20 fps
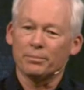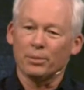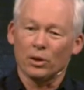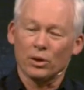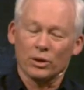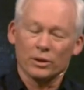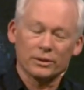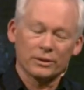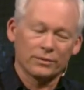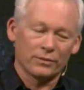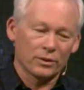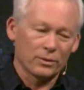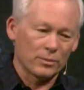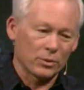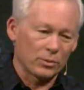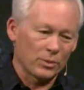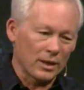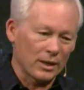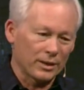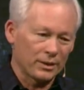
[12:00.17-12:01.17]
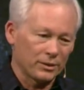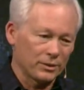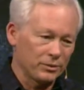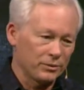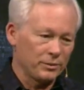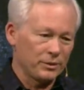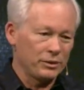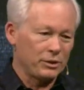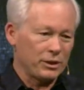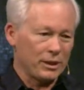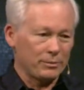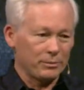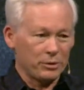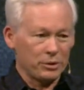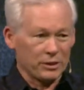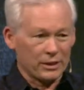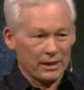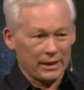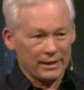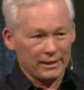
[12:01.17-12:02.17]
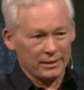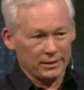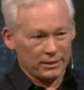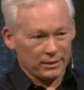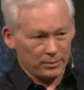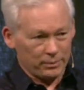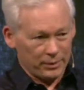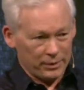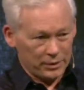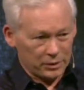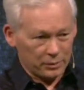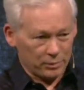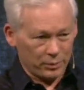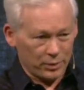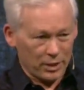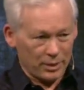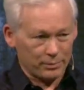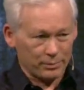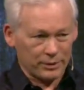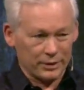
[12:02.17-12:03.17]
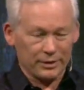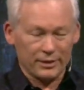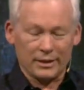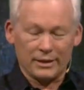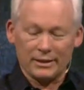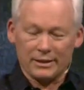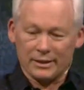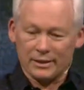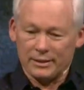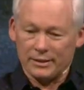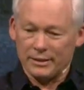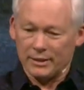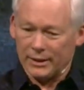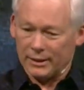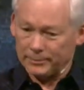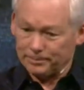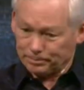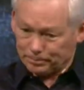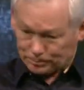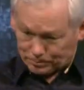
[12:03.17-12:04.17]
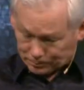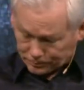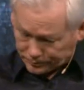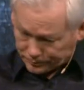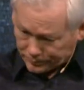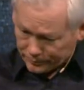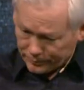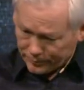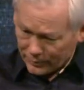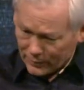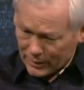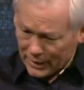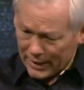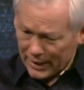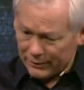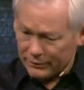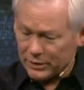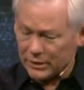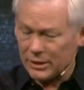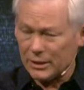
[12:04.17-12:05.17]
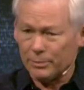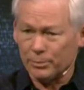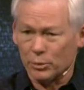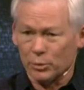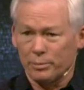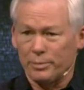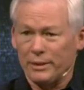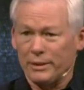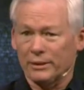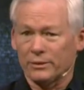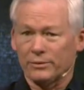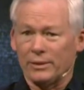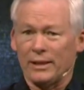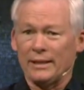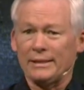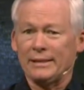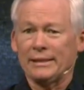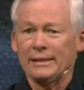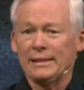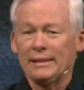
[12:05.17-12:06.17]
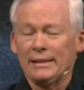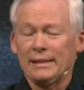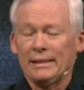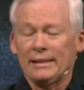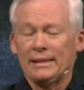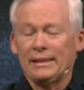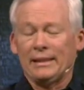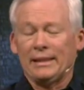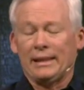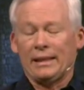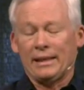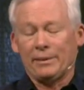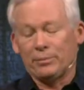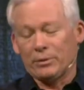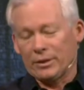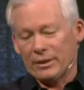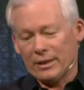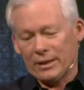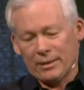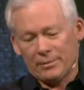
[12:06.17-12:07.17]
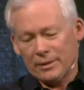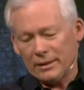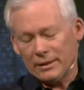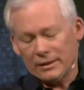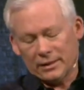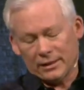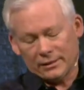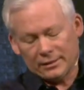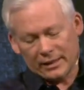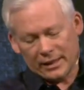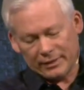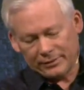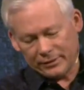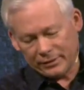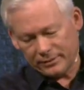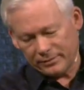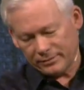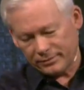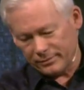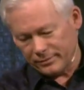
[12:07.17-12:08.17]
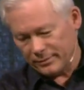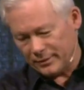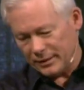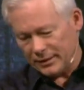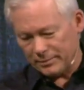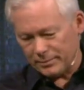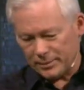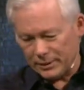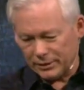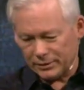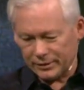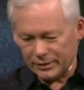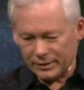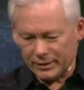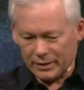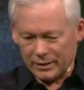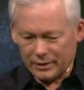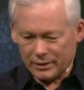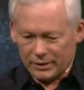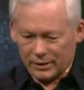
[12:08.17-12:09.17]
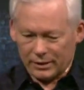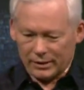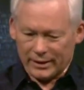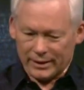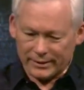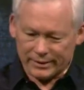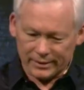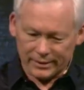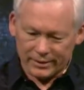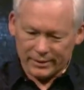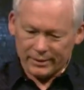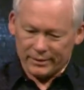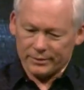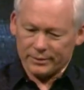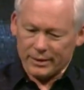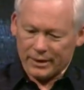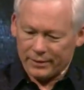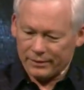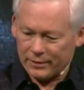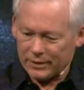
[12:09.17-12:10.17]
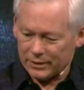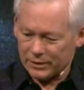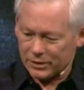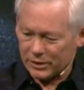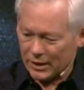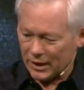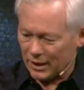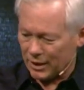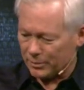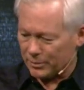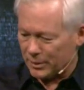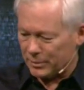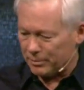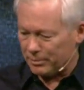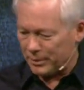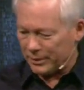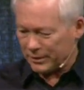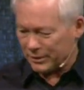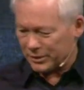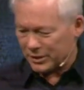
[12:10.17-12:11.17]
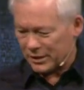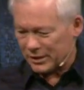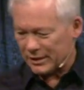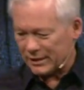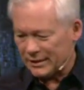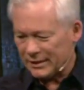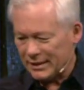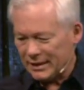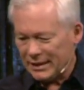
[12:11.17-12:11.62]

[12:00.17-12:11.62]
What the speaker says: bought from Araunah, the Jebusite, the piece of property that he could have the temple built, right? And David didn't build it. He collected it, and then Solomon built it.